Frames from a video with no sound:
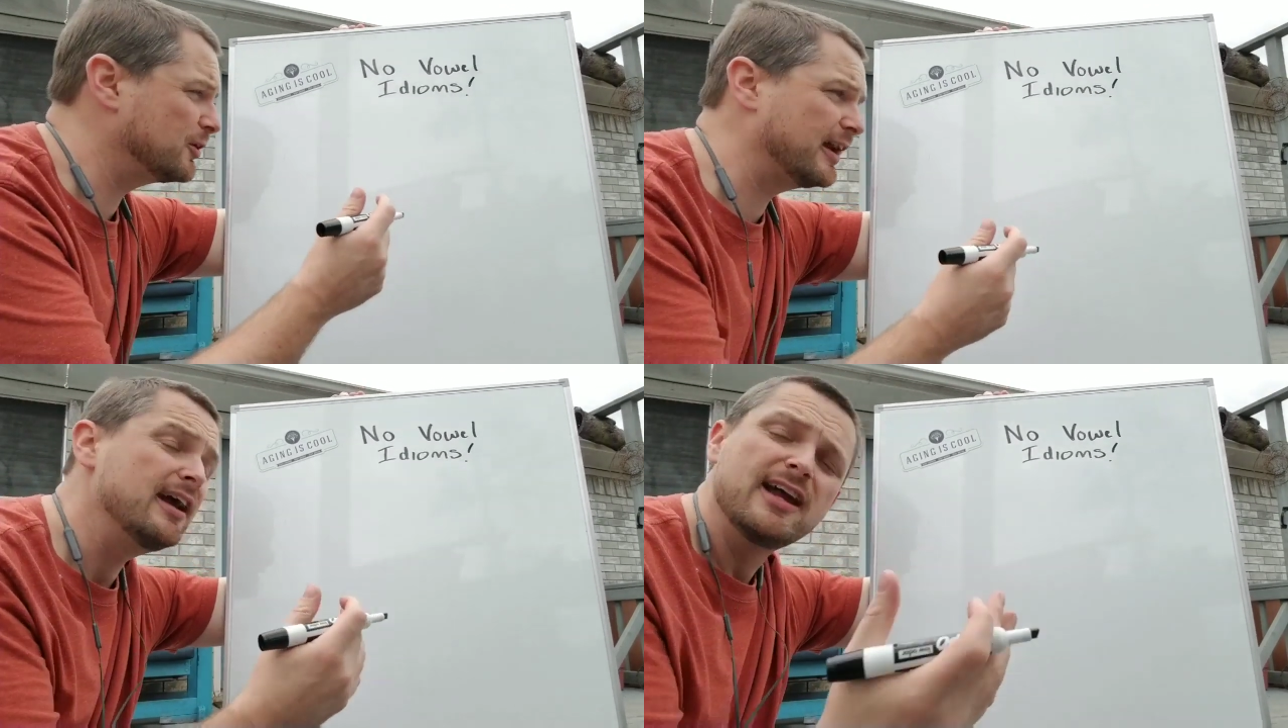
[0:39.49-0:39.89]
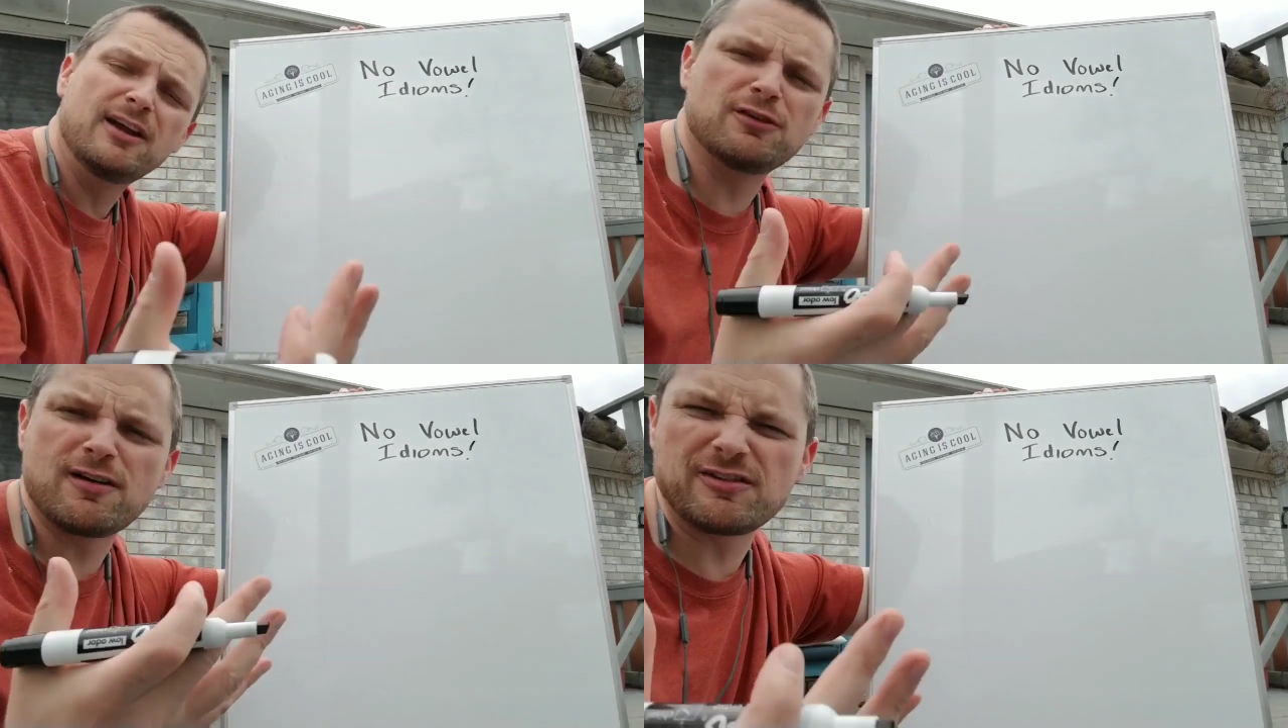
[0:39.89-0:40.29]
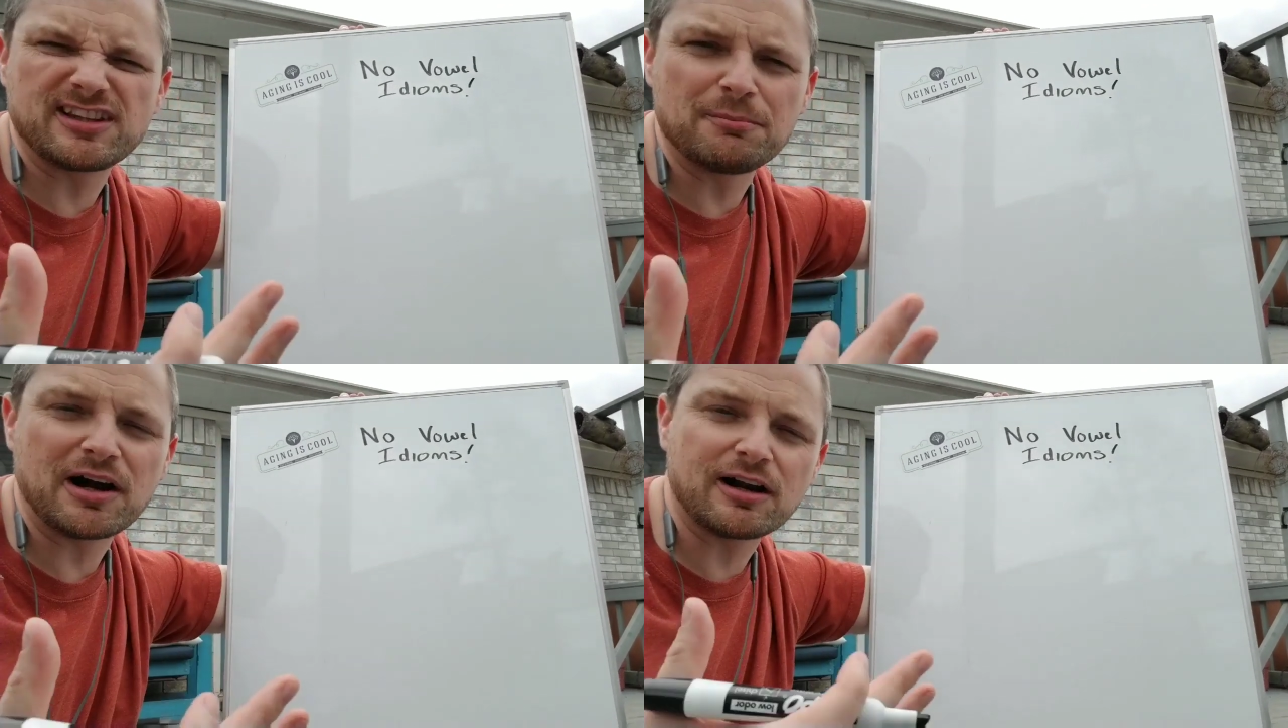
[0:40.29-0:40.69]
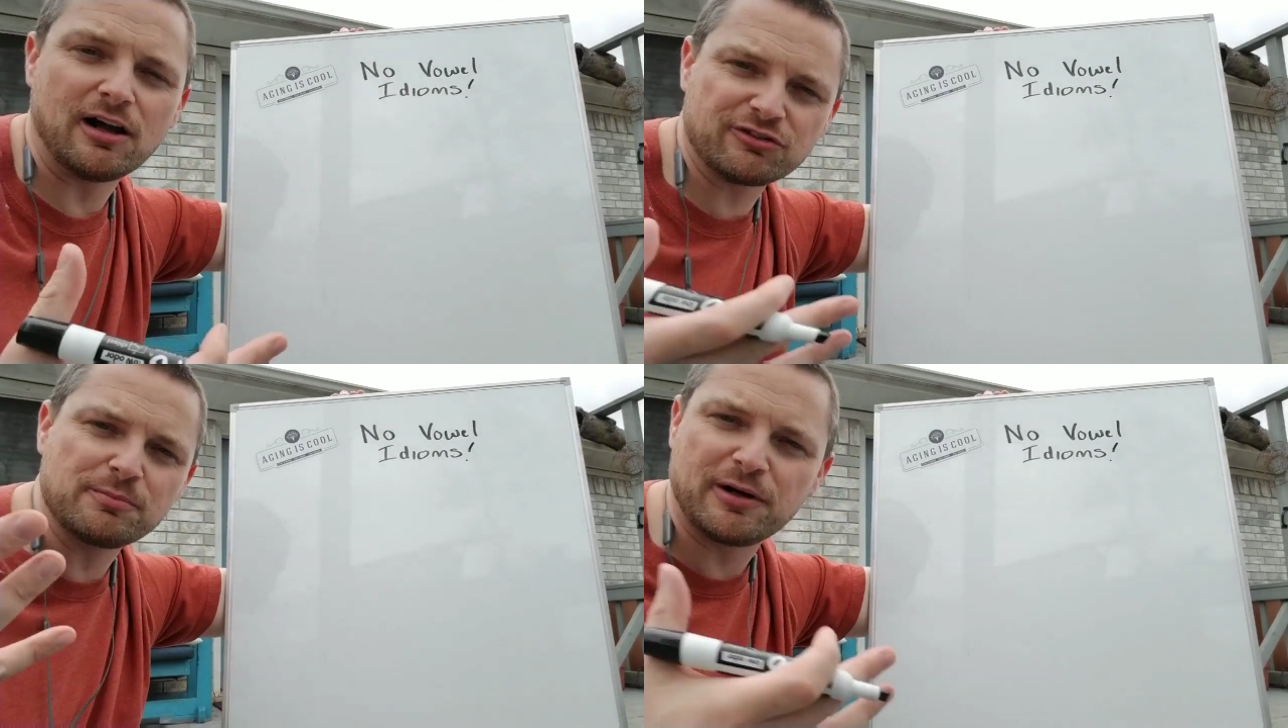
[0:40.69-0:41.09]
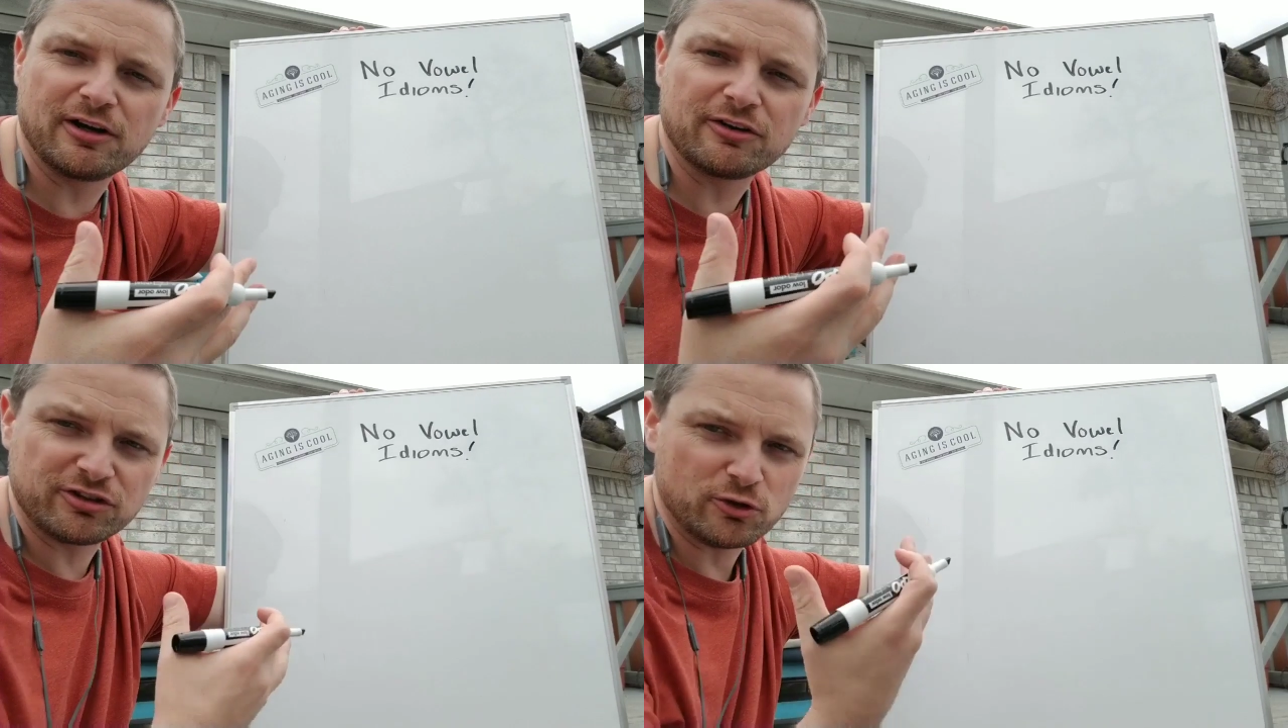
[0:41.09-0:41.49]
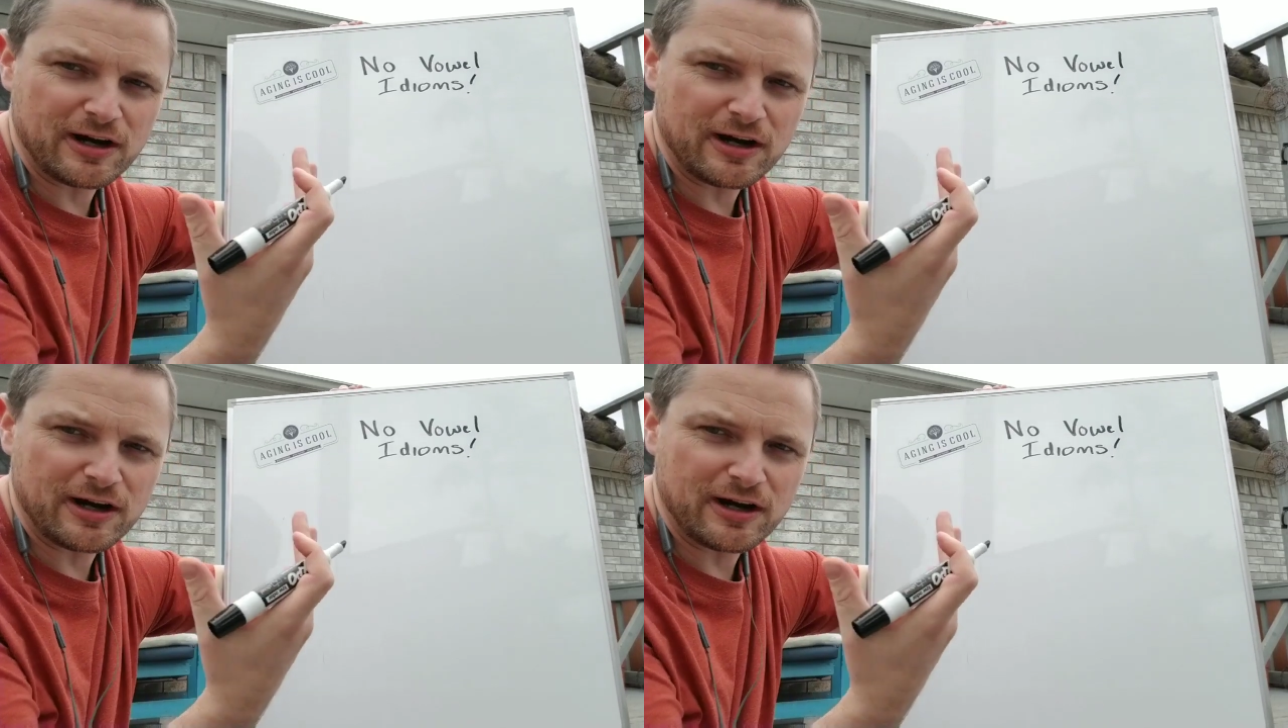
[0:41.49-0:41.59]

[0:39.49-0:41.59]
Okay, if you've ever done my class in person,